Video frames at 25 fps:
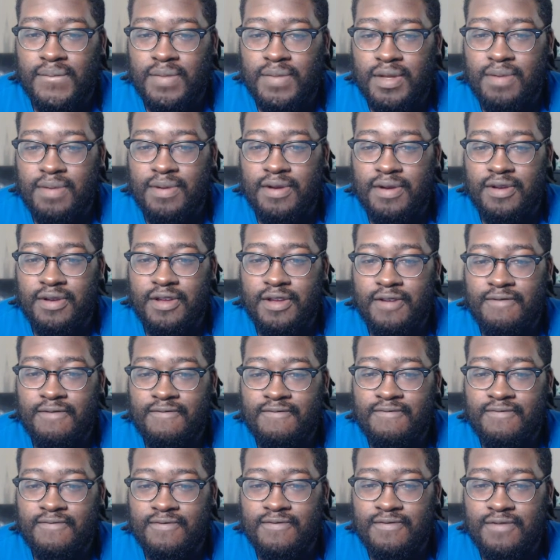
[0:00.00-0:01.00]
Hey, nigga.
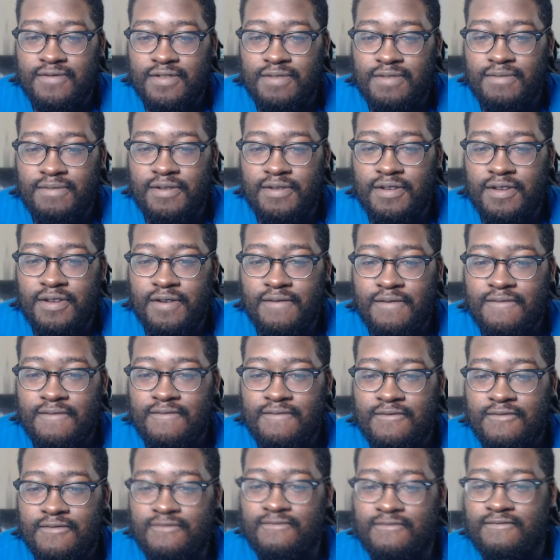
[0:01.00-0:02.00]
Hey,
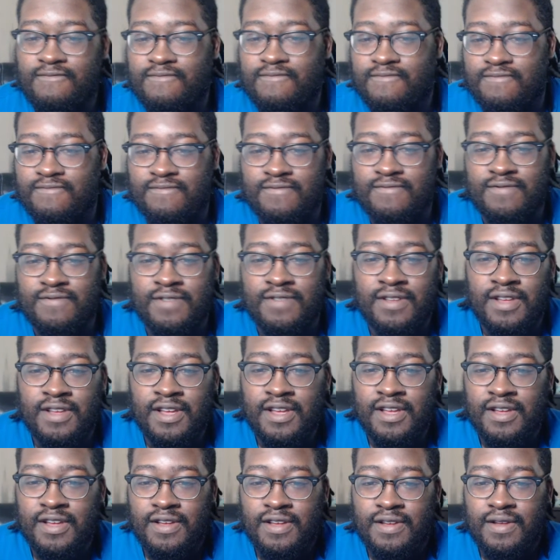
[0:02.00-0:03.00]
nigga.
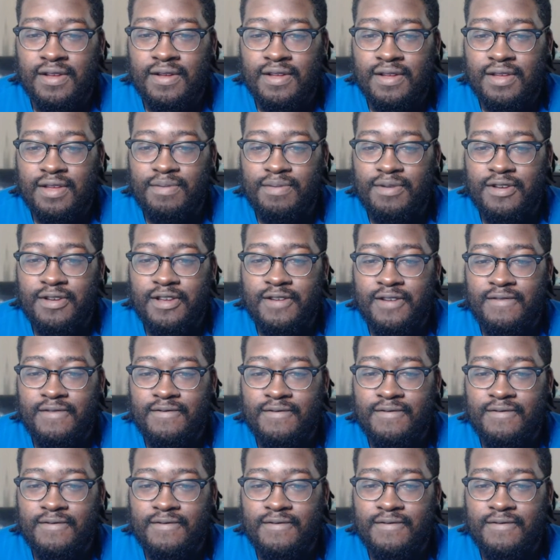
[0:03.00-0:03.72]
Hey, nigga.